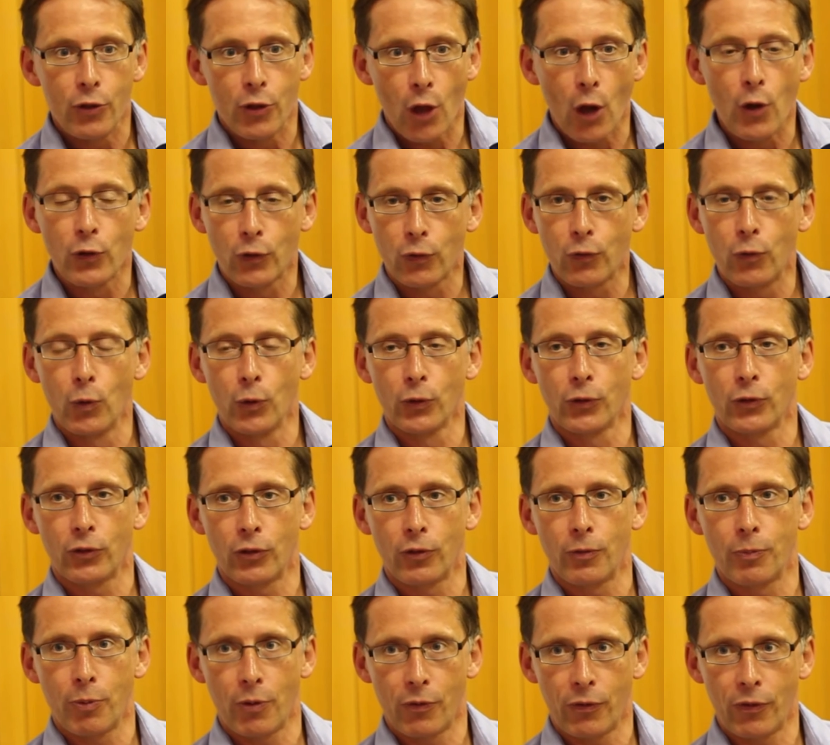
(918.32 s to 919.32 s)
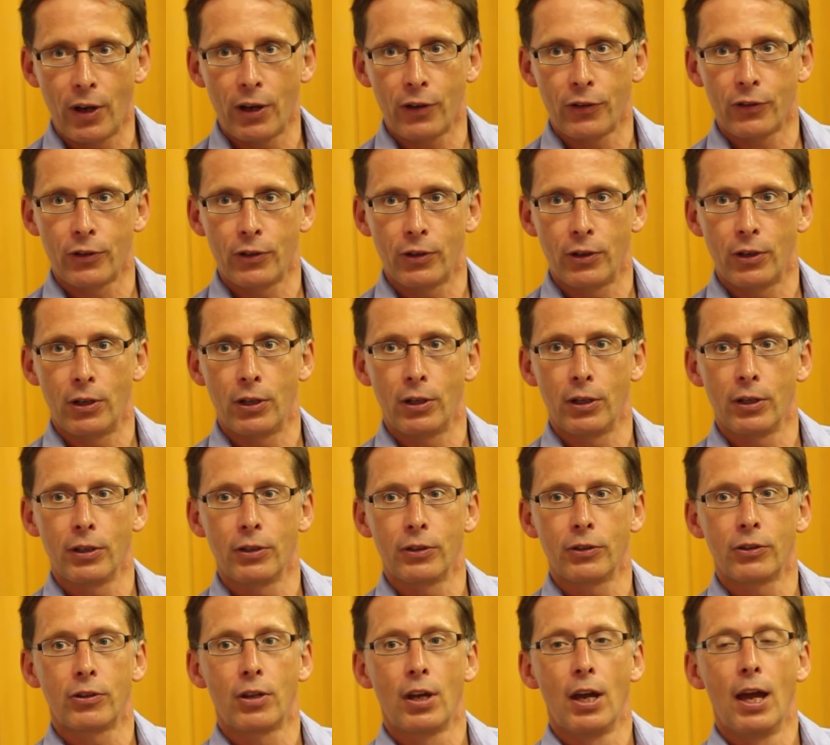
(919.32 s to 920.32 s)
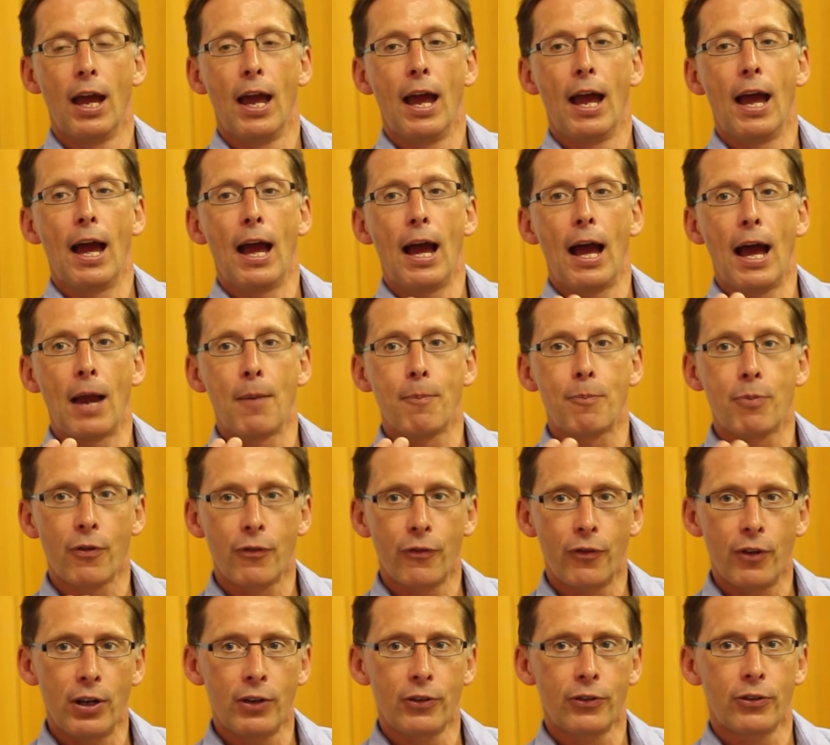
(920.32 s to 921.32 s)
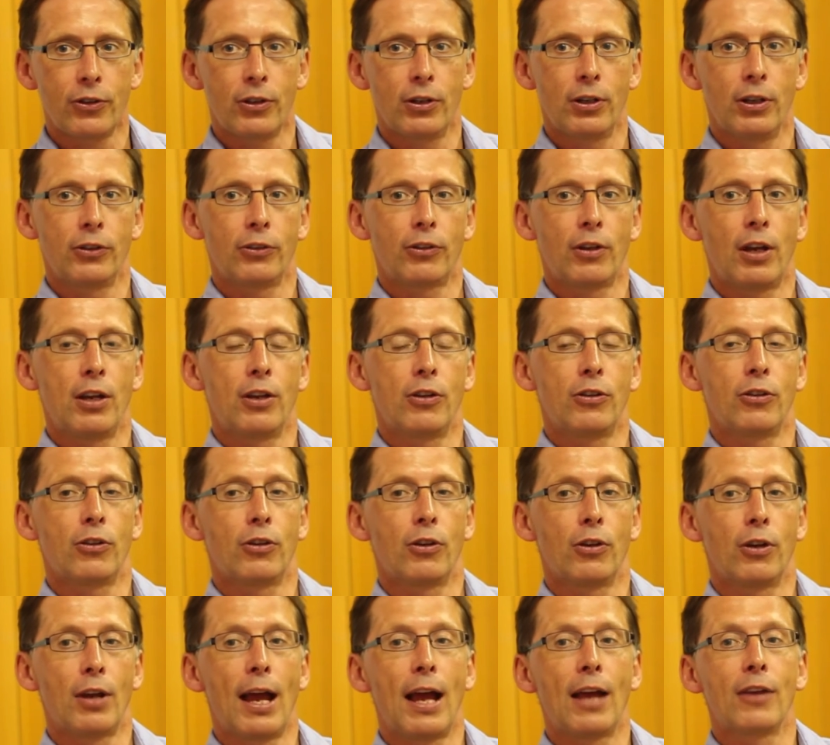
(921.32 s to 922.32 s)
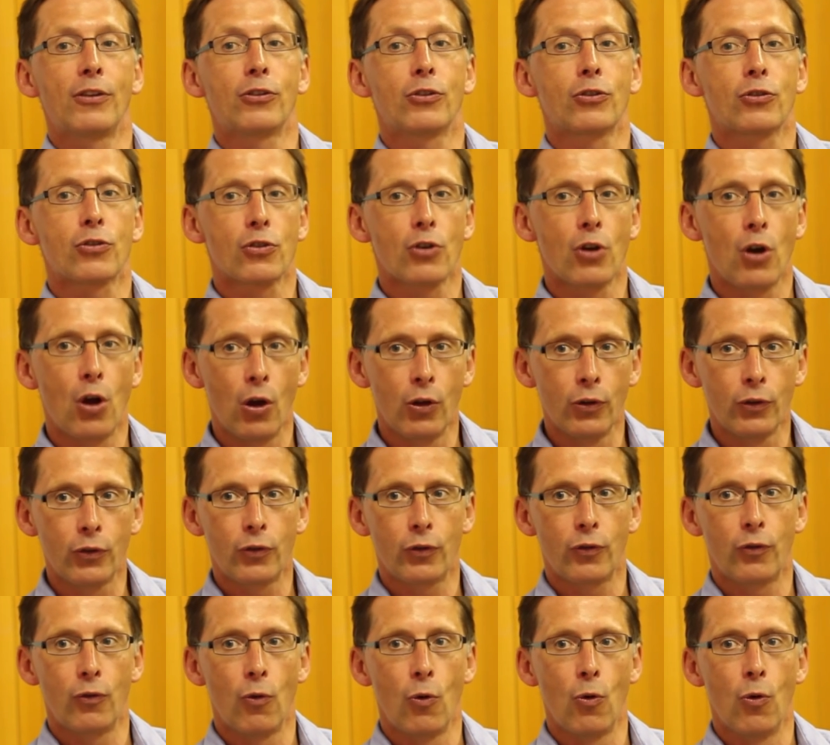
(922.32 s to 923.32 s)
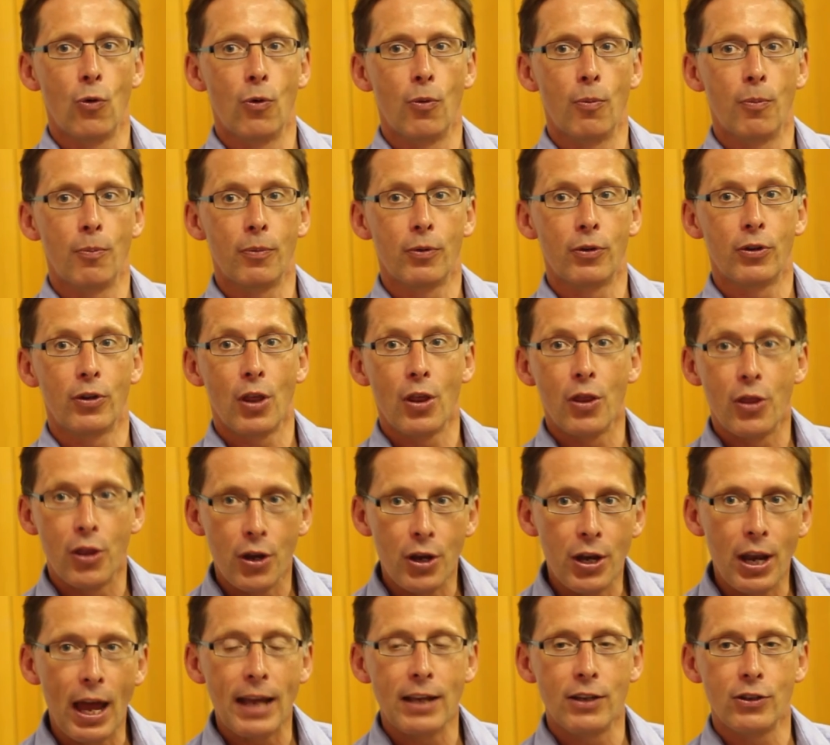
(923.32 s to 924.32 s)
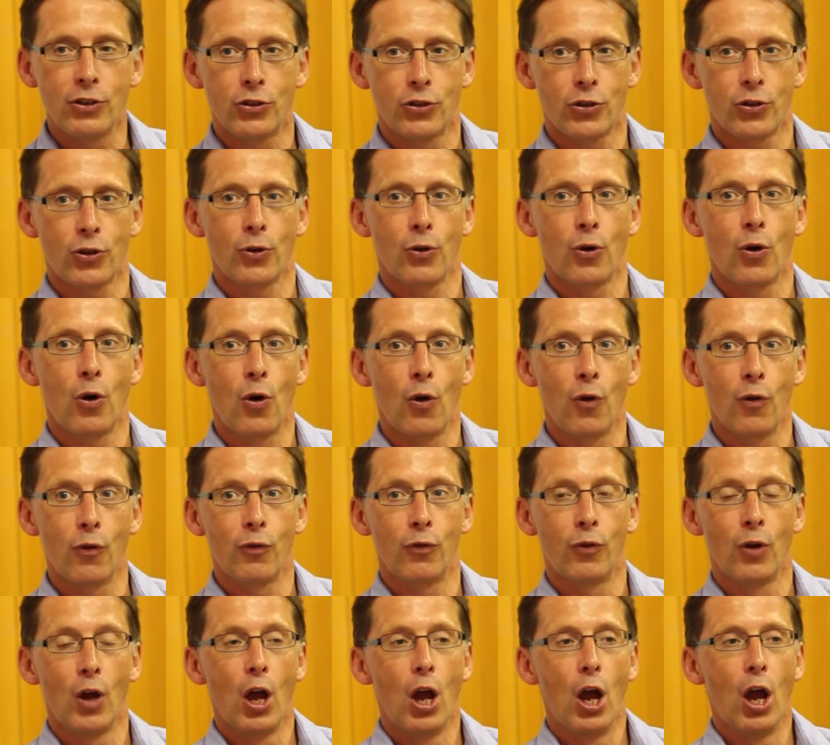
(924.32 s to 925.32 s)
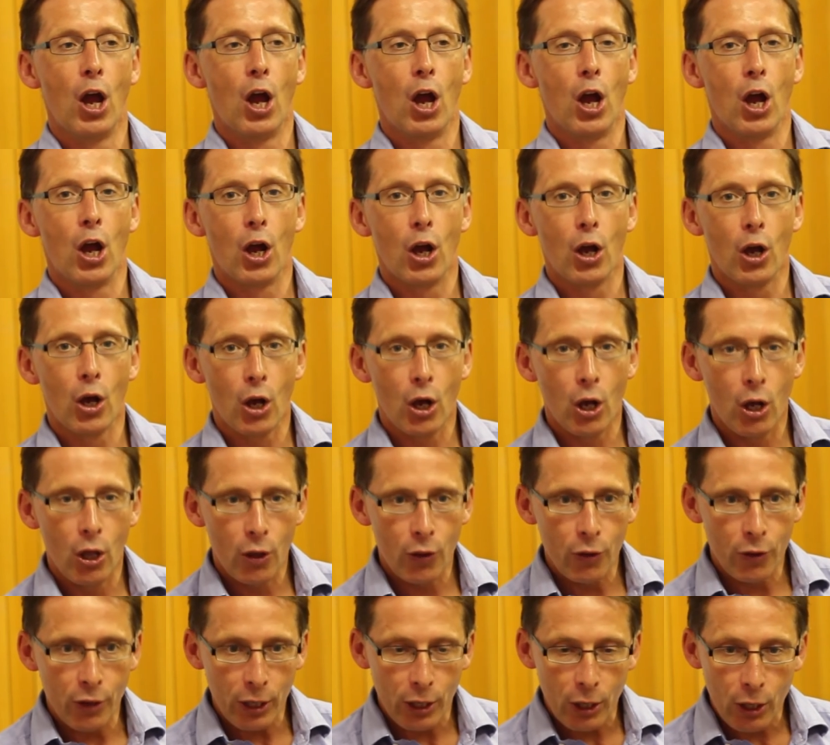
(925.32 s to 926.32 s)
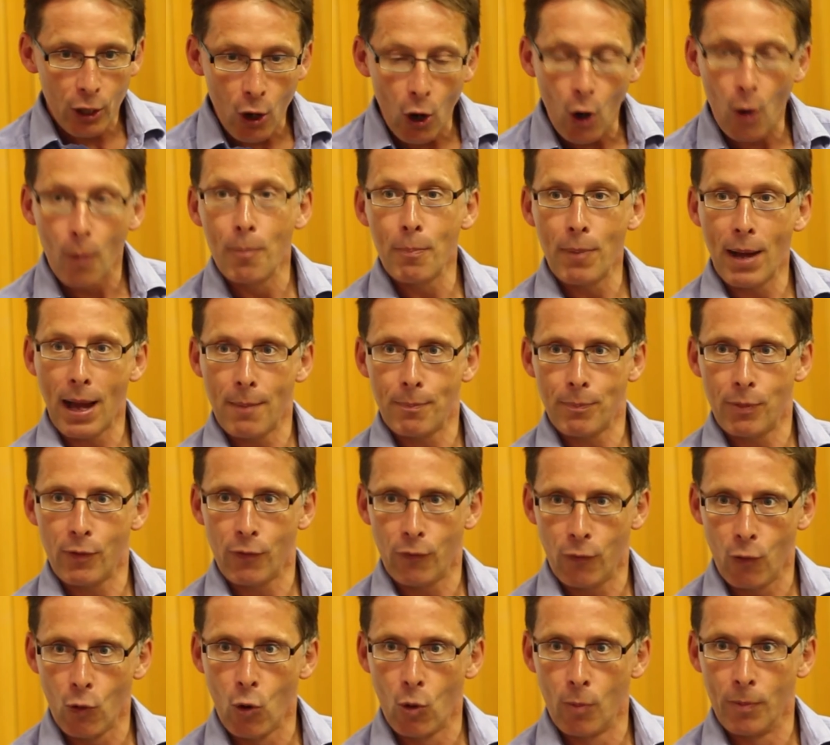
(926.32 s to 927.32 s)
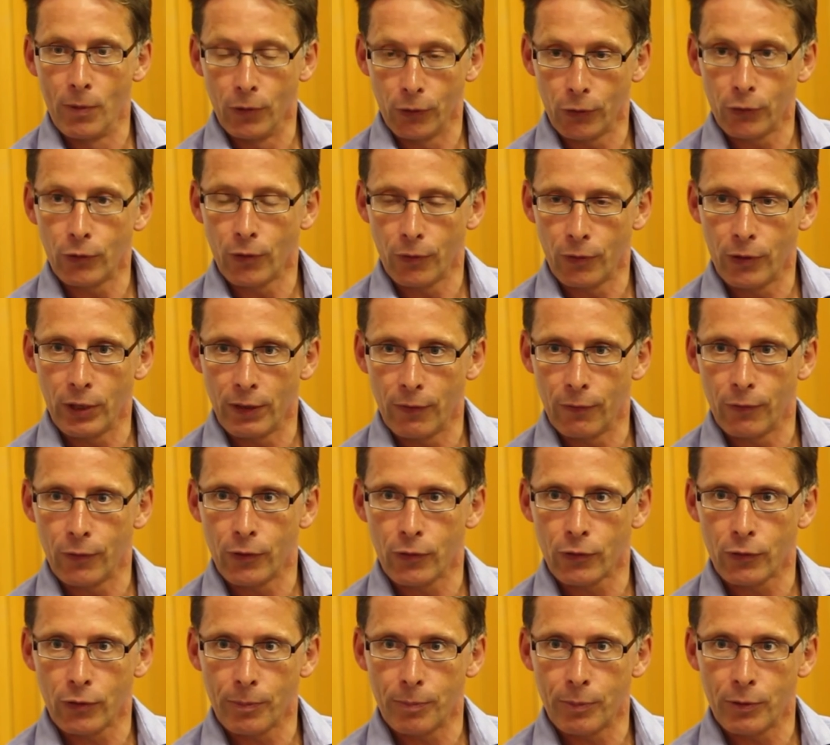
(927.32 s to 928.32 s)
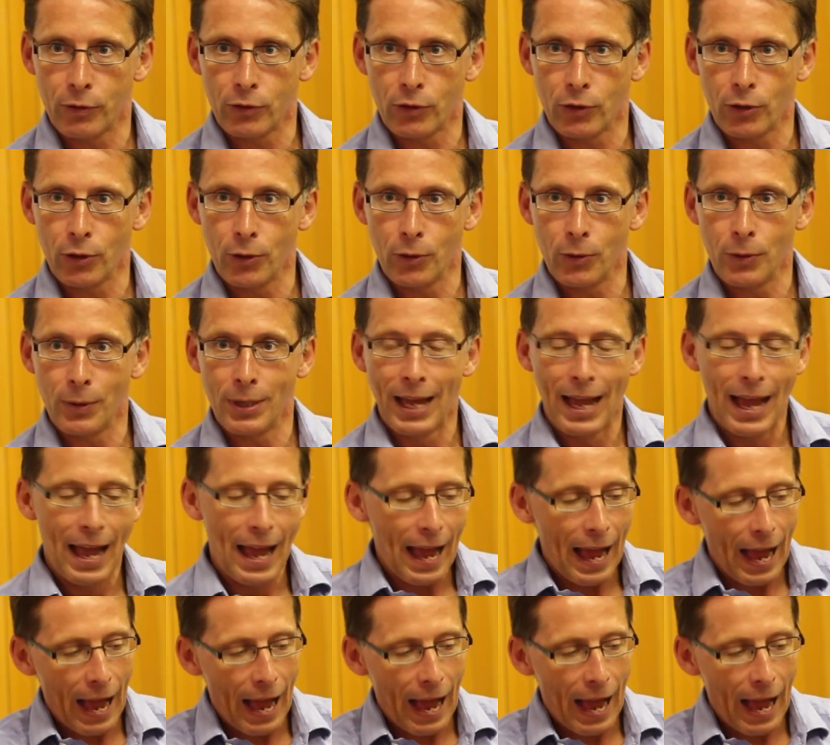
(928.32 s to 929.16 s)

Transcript: those forces have professionalised. And professionalisation has transformed the nature of the combat performance of the infantry platoon